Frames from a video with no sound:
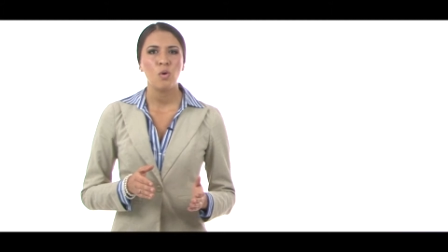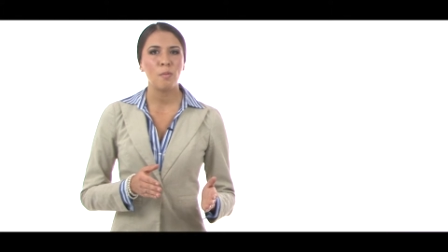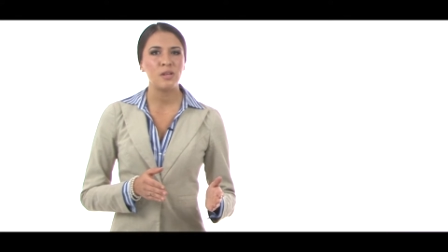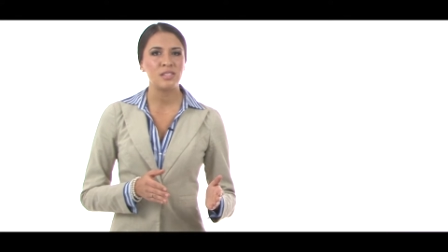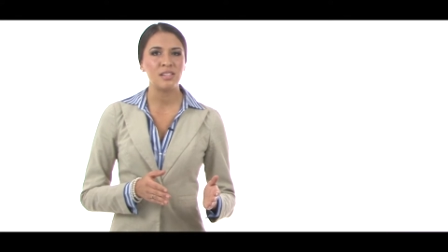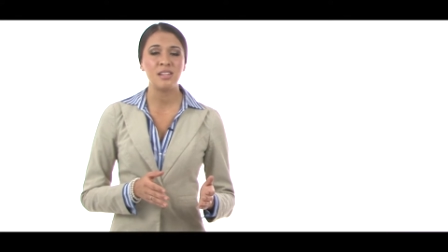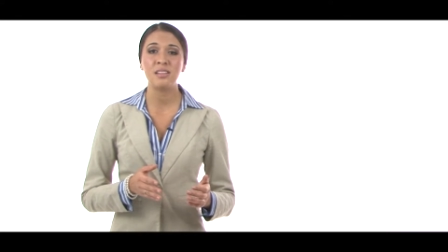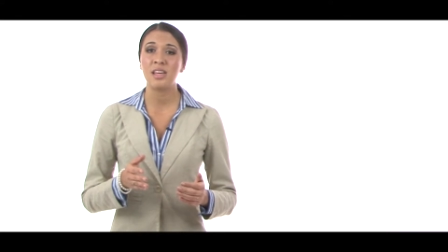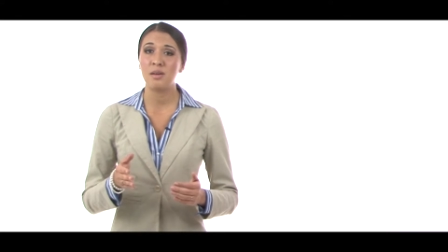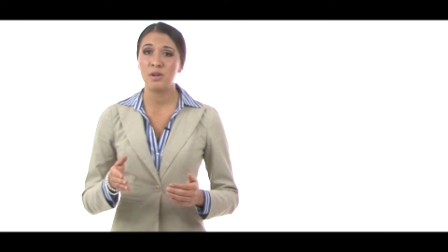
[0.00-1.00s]
Where
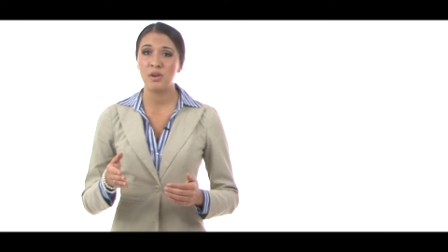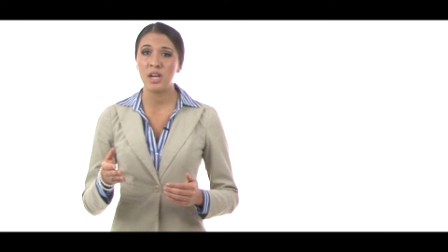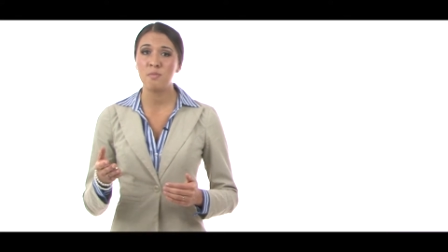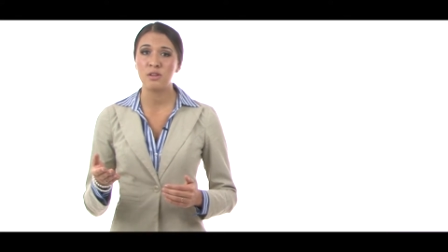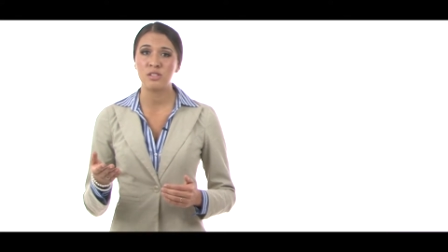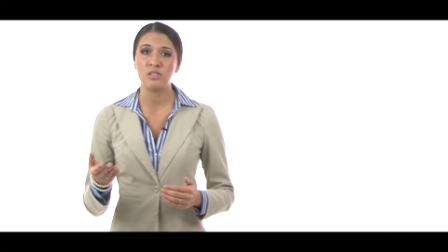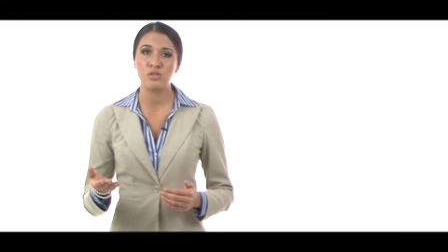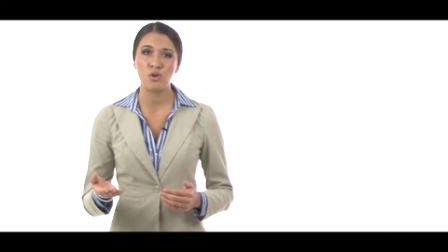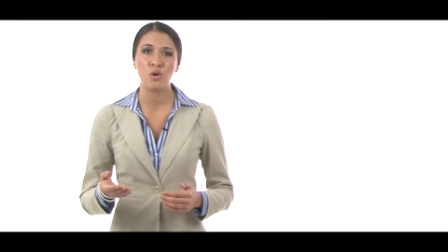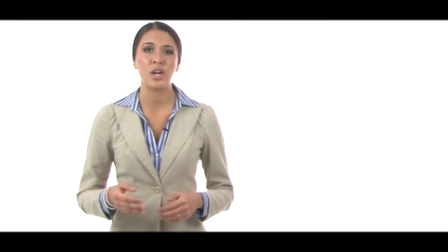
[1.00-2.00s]
presenting the immigrating
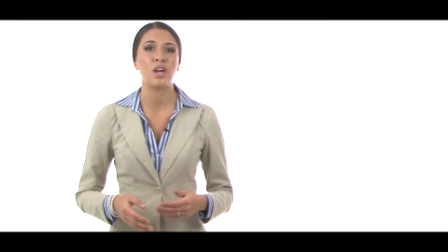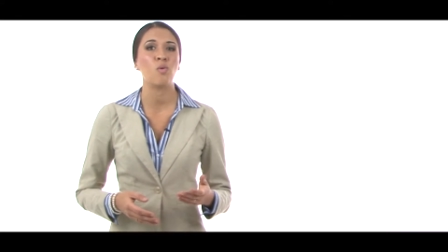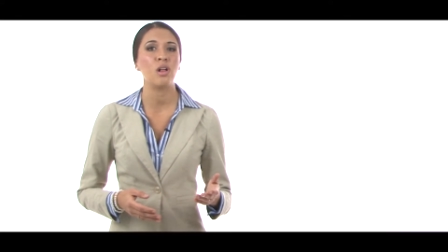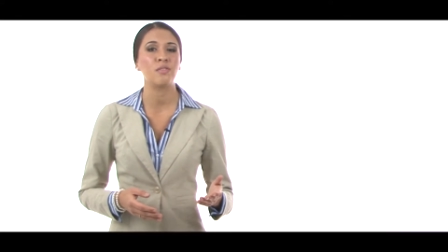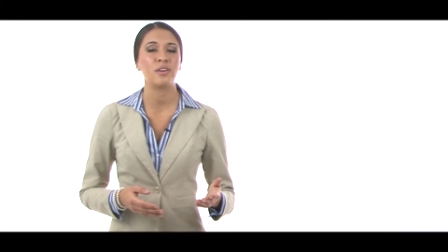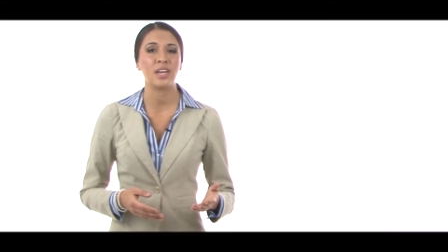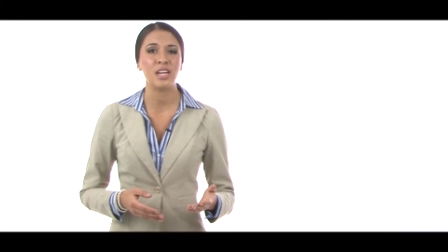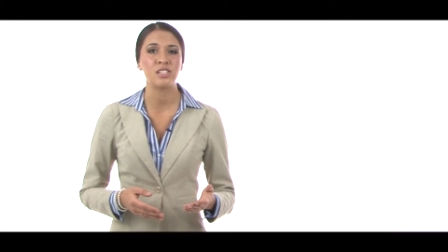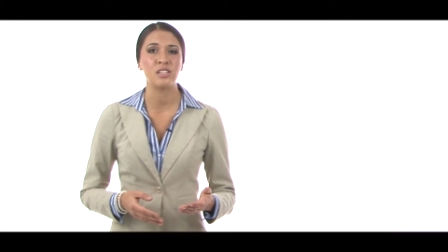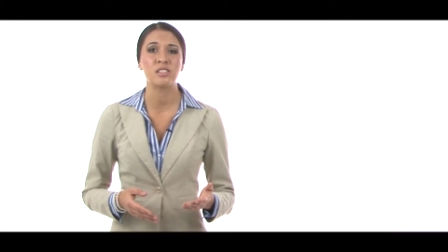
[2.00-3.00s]
person's story and
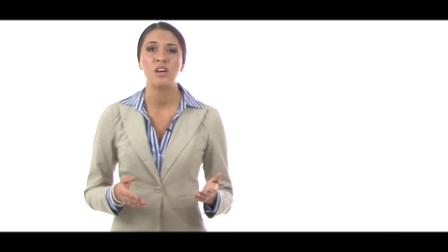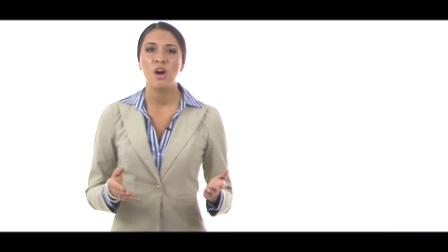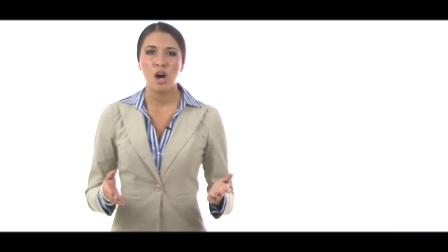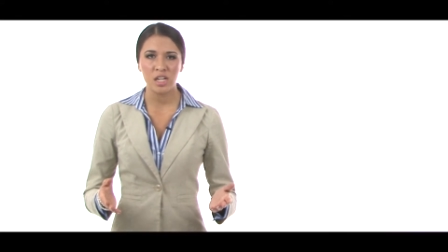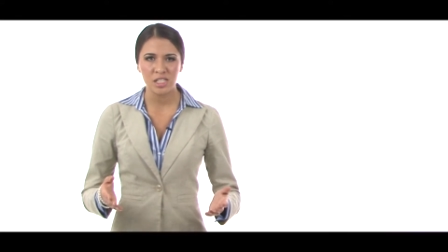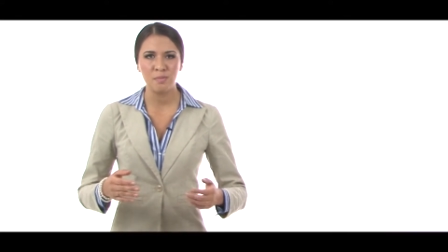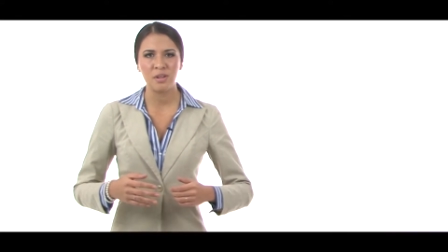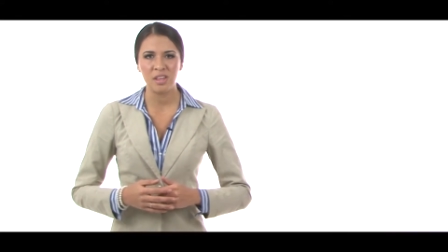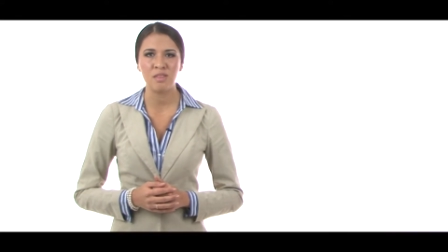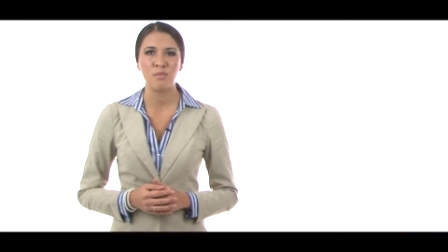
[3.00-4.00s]
qualifications are
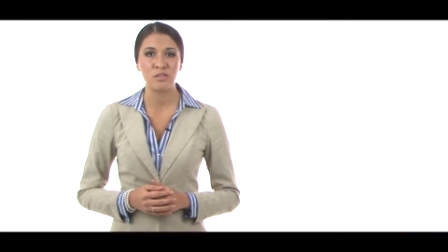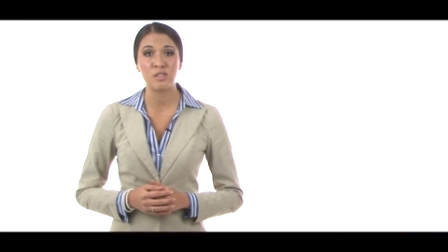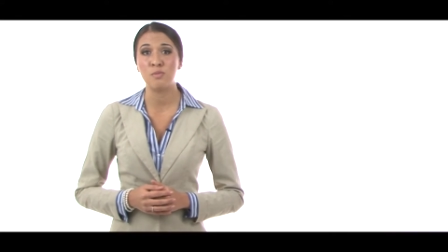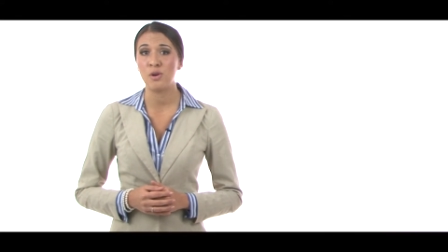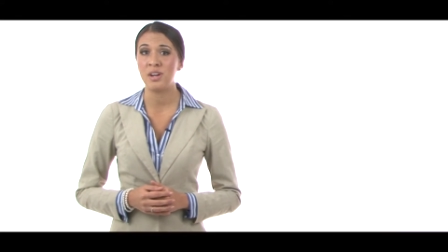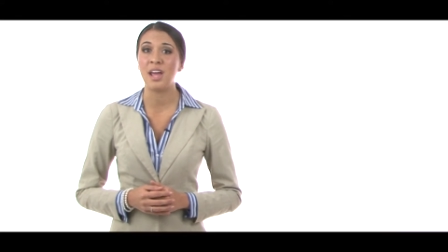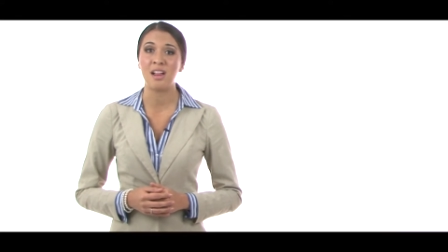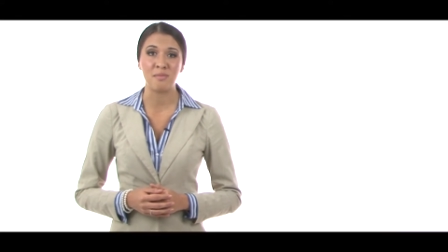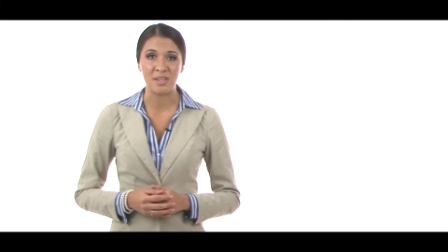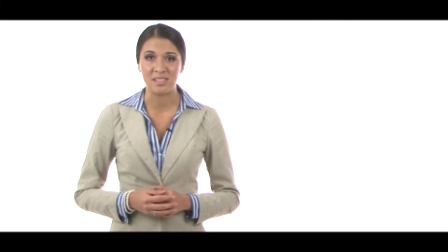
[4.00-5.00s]
typically the most important
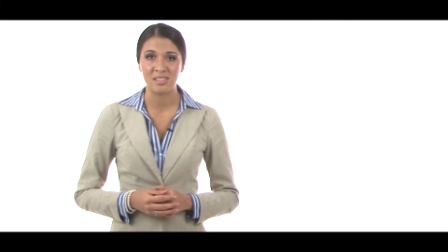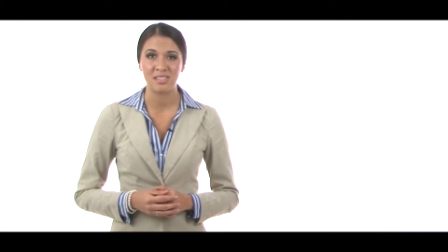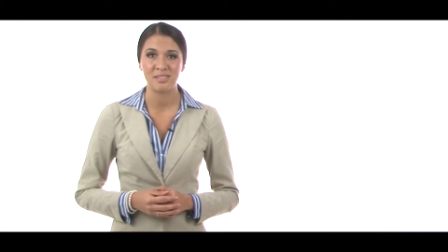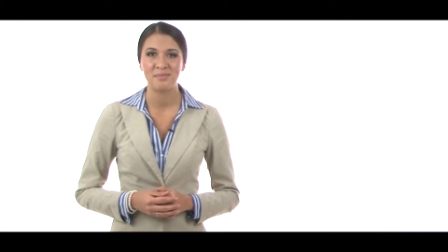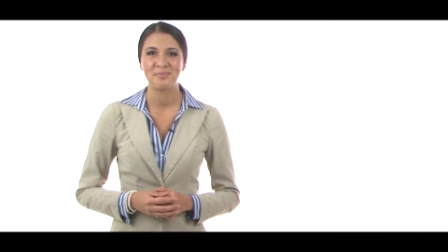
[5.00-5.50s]
elements.